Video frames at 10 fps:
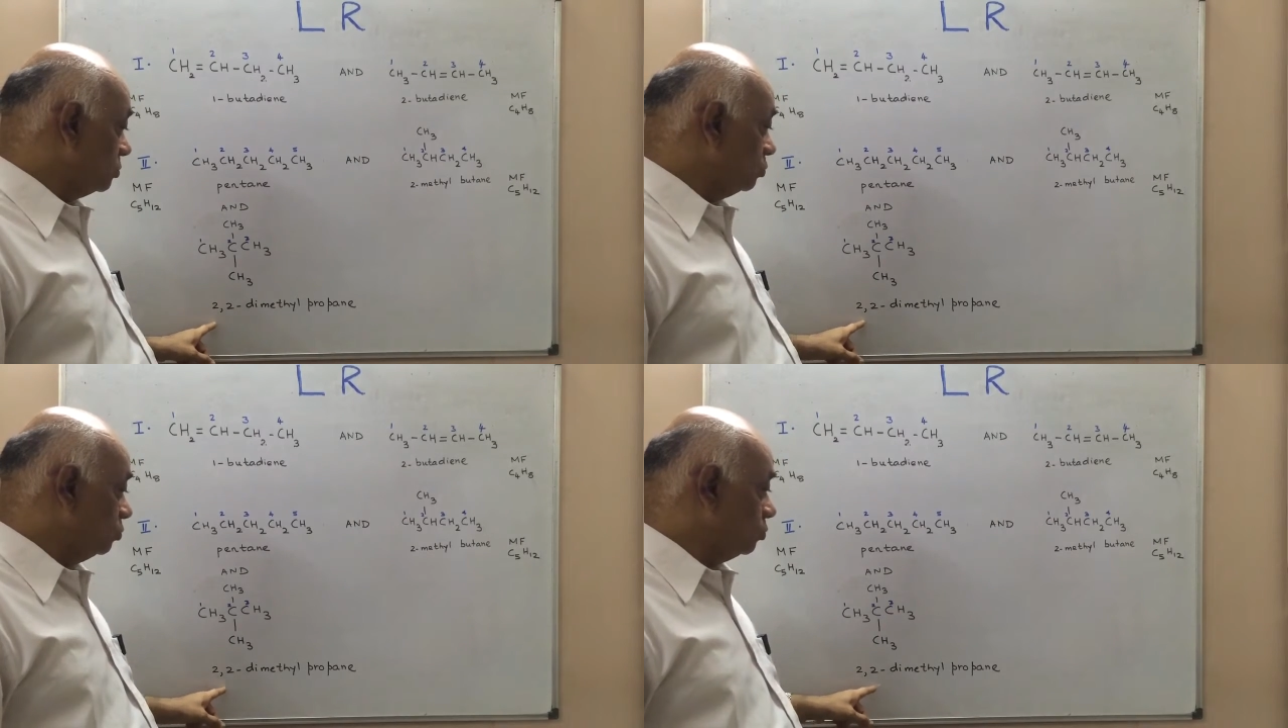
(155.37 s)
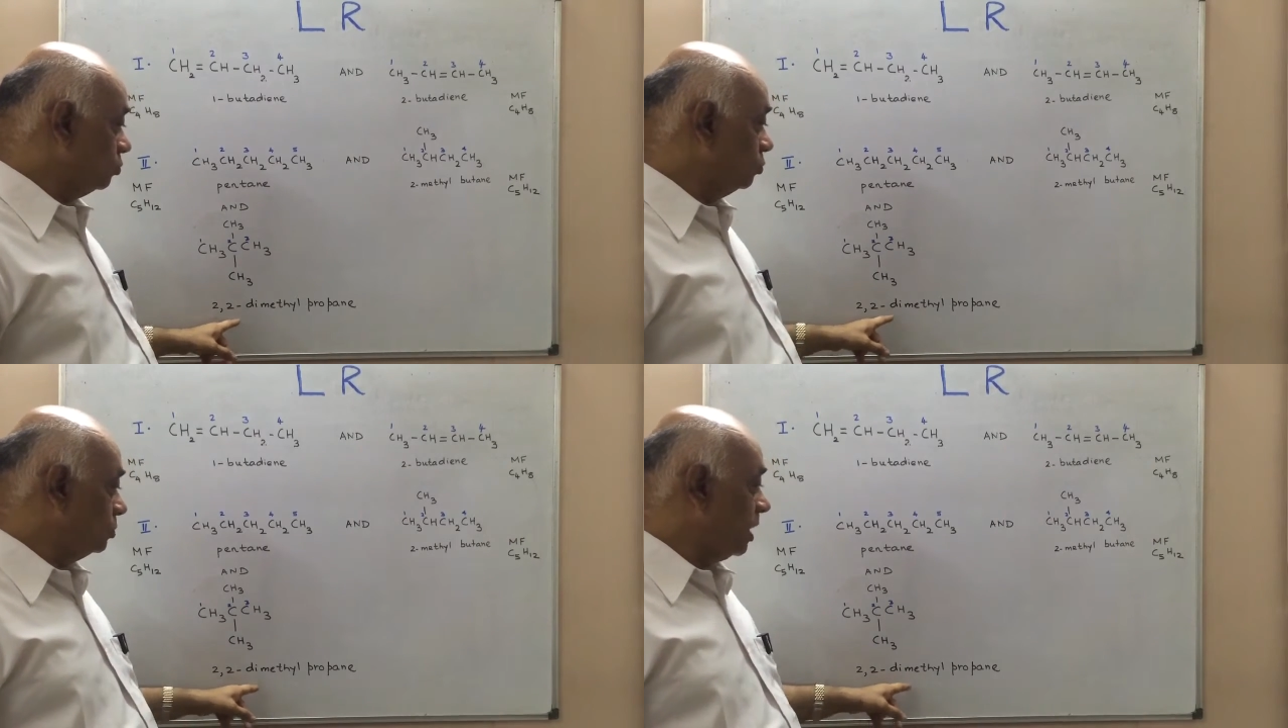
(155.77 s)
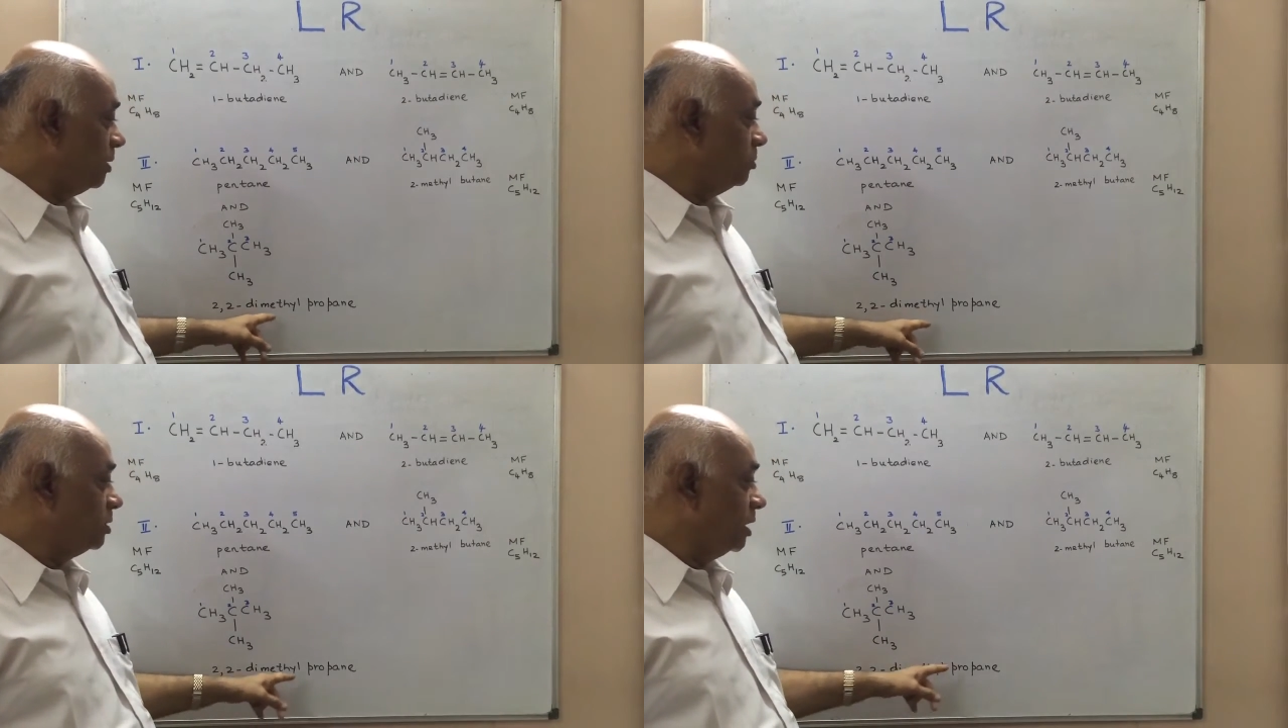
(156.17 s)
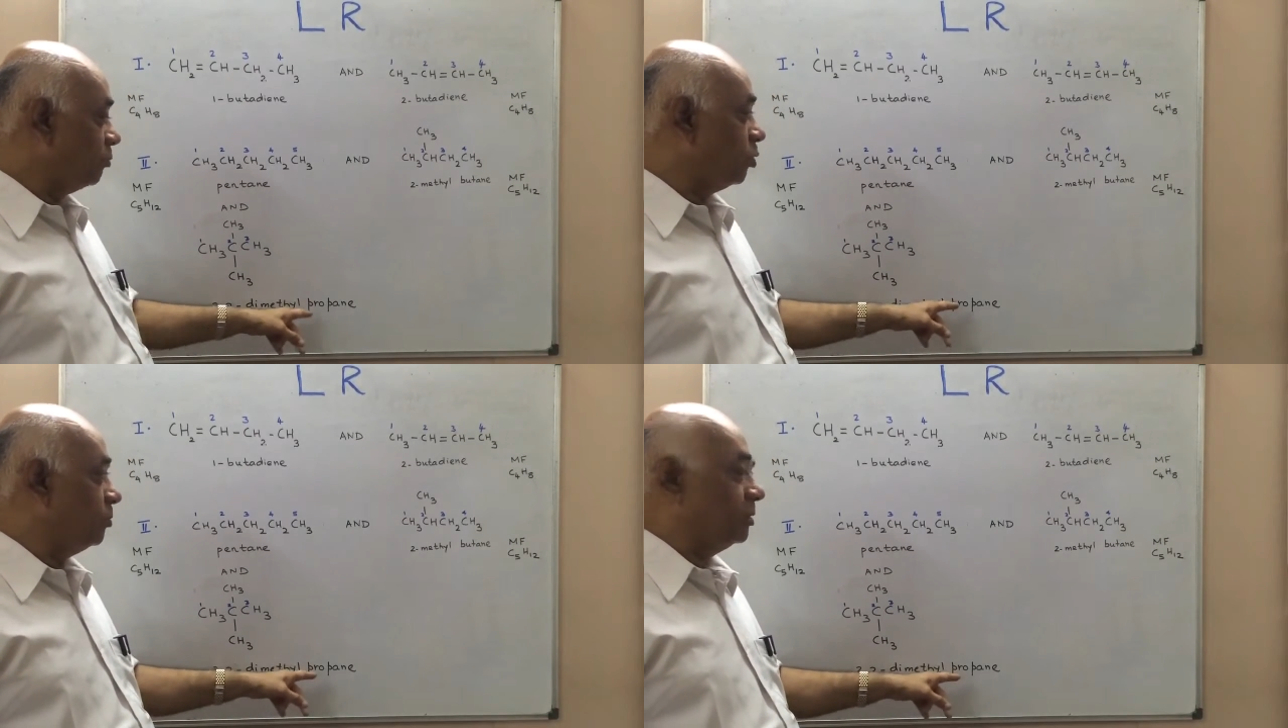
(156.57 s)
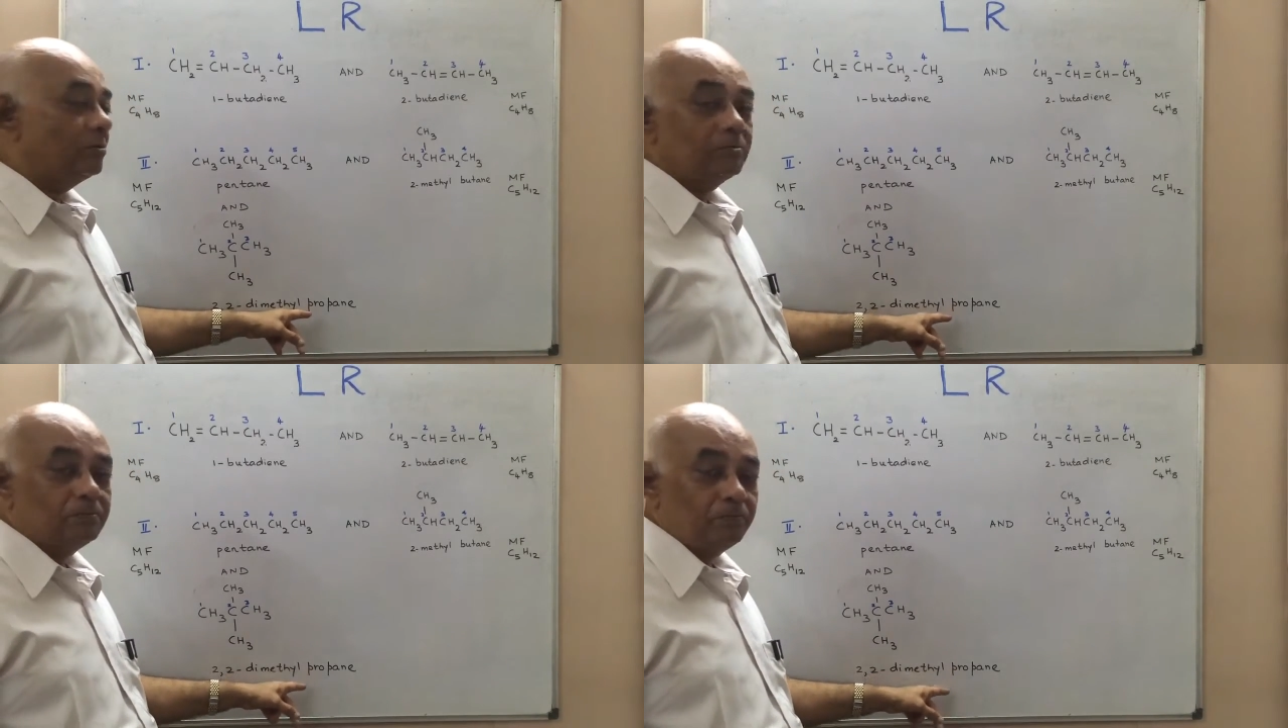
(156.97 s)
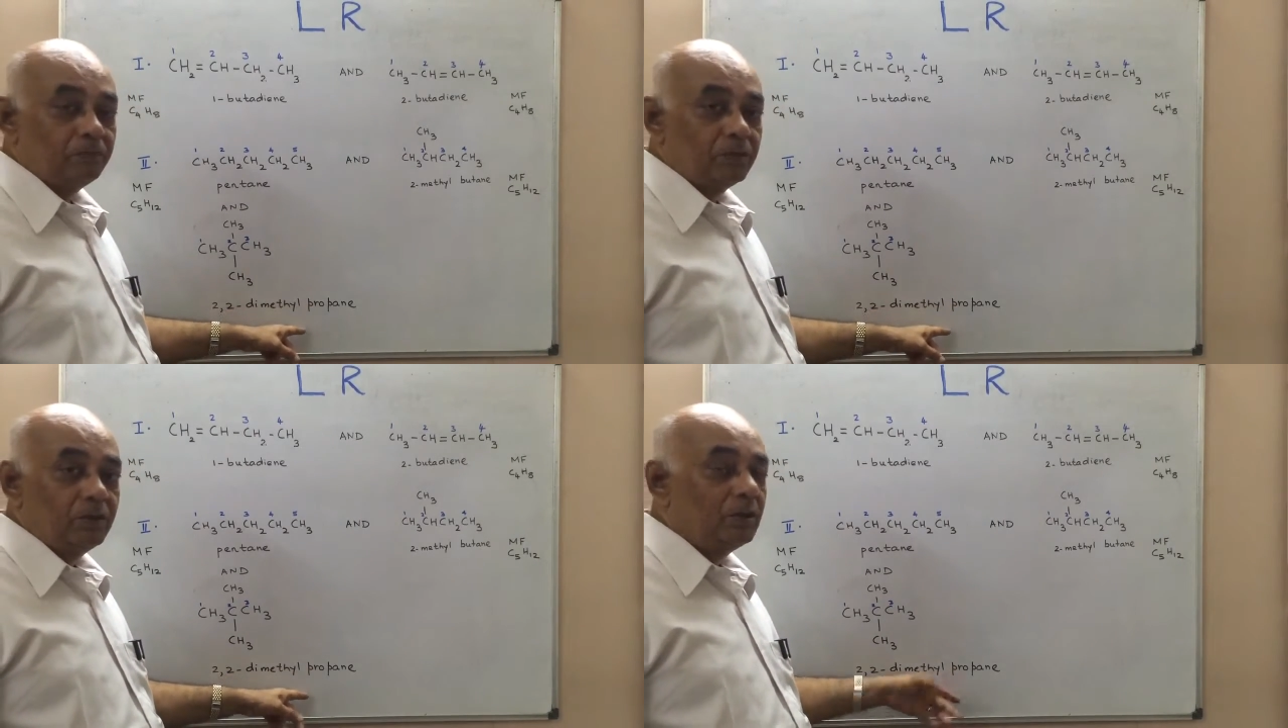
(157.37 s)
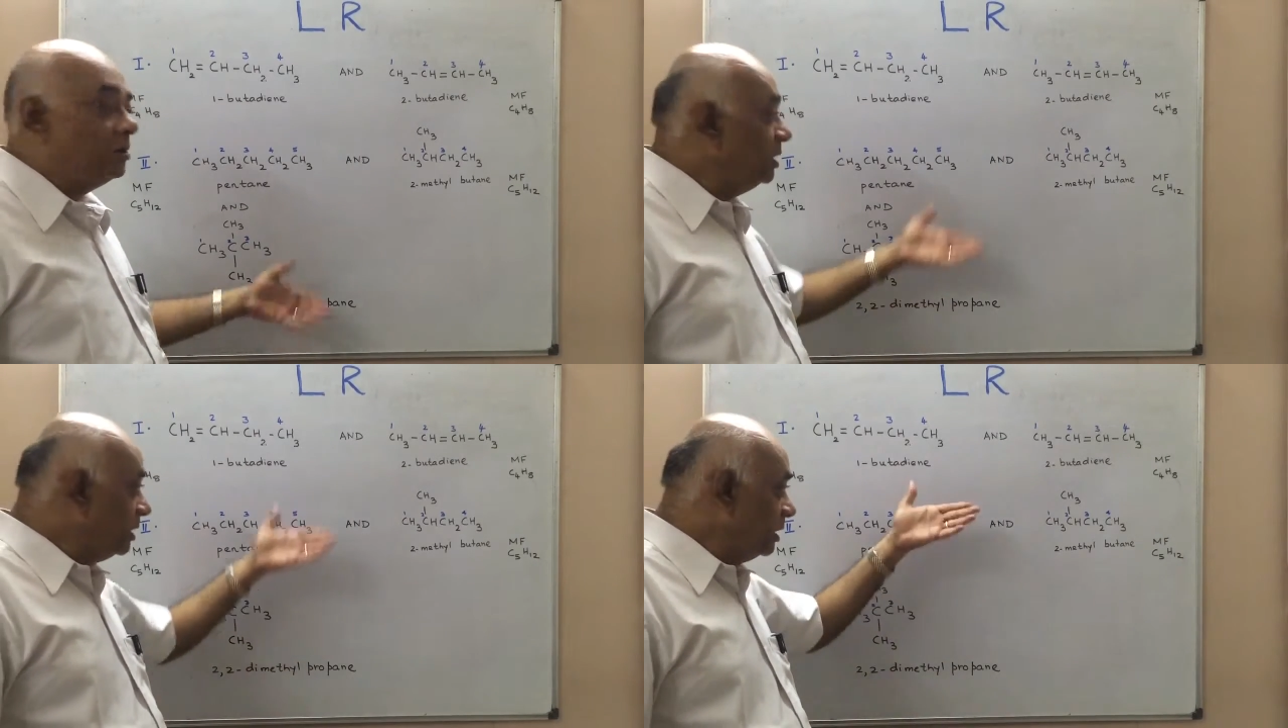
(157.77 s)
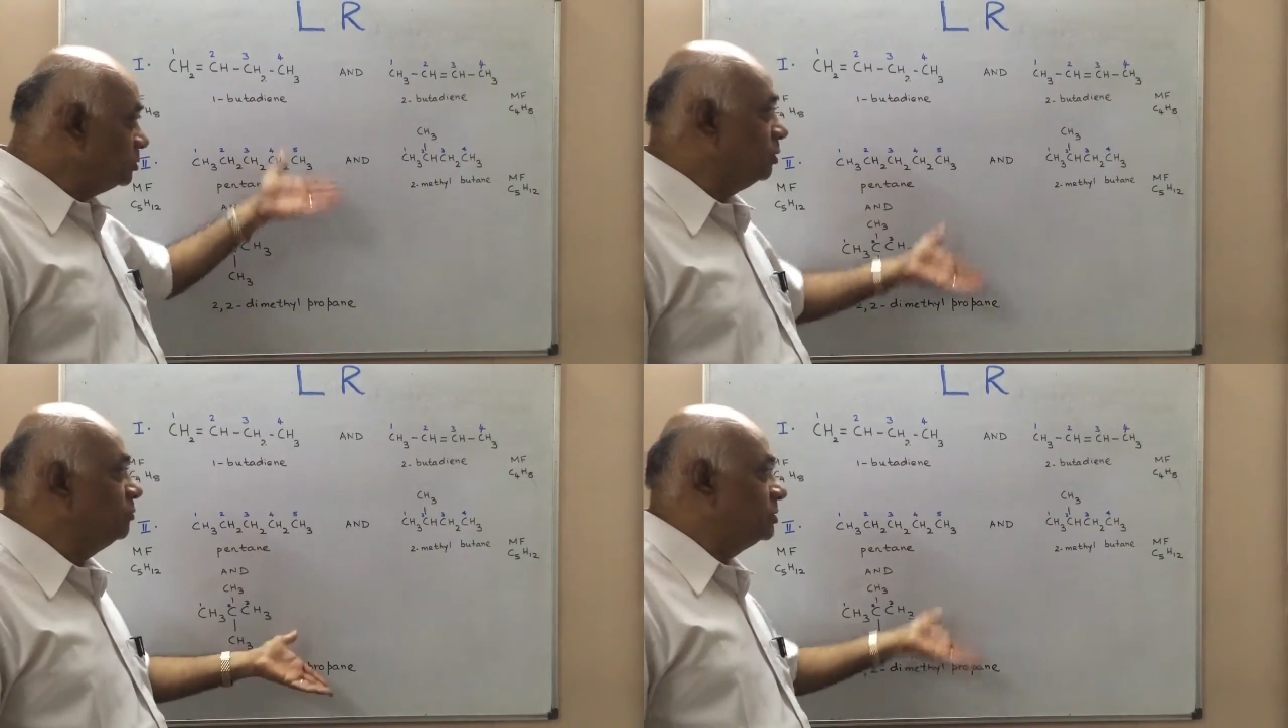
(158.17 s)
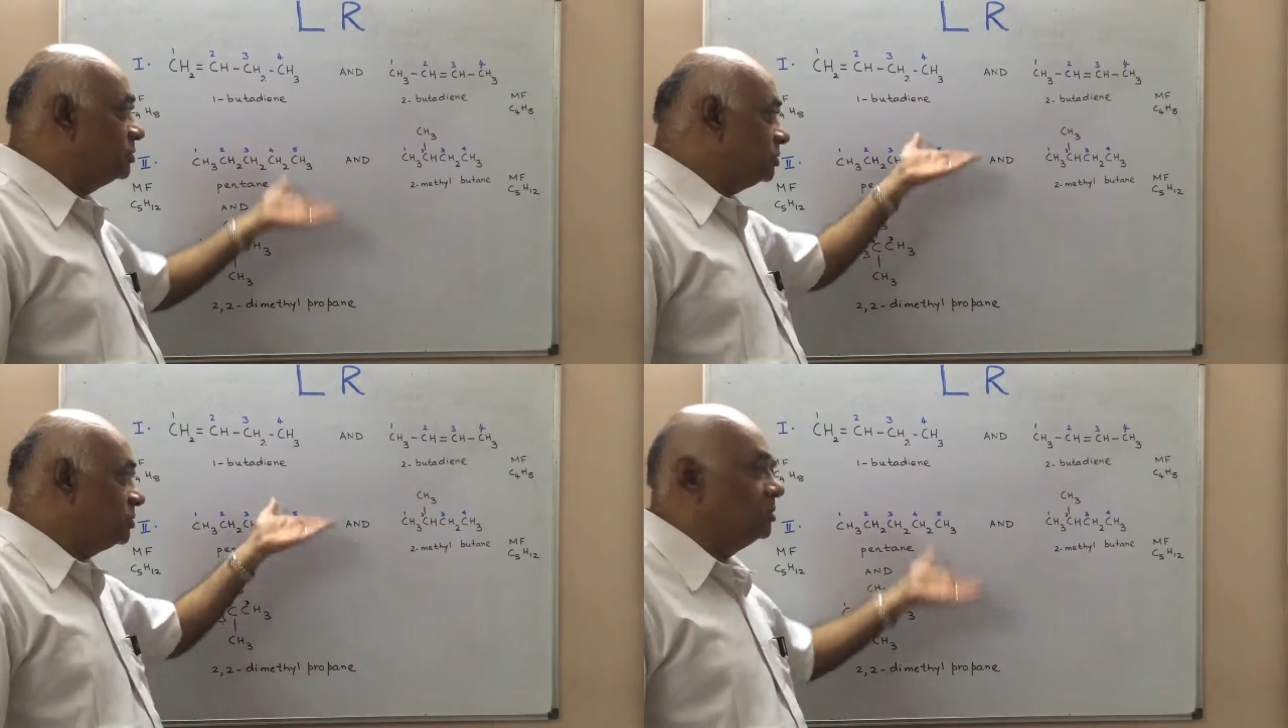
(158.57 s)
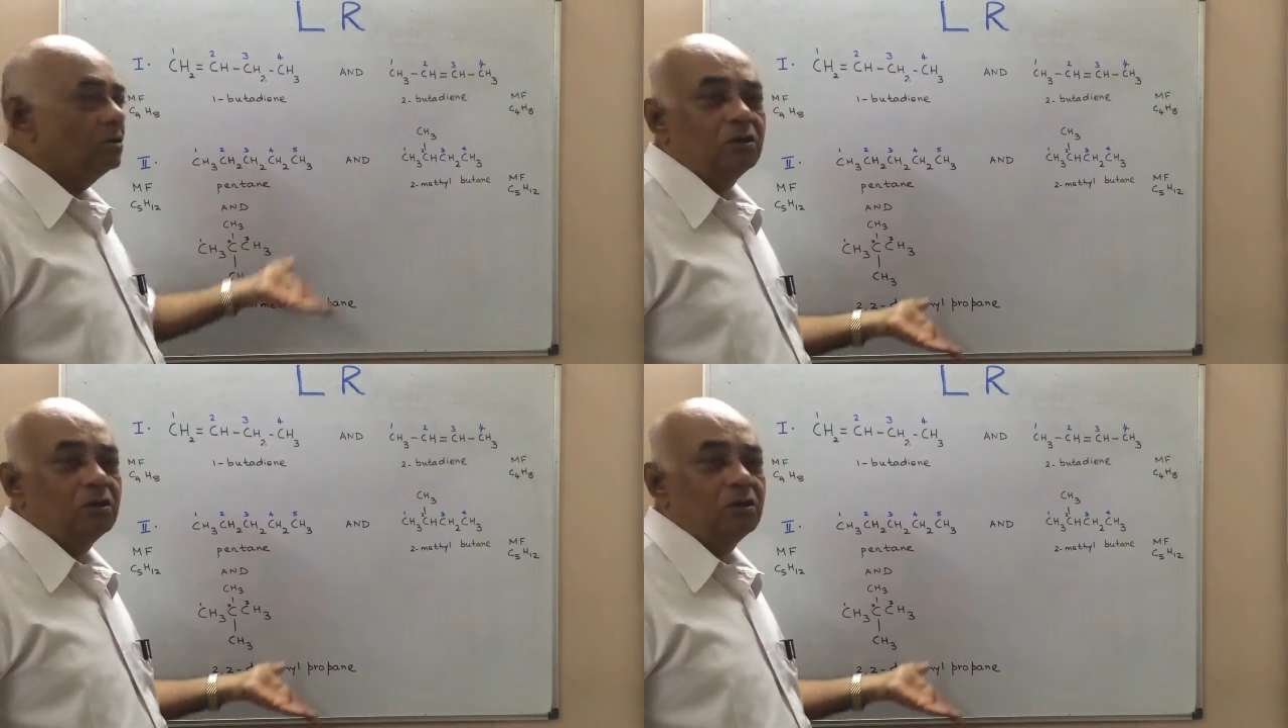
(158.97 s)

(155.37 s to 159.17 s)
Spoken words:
2,2-dimethylpropane. Details of this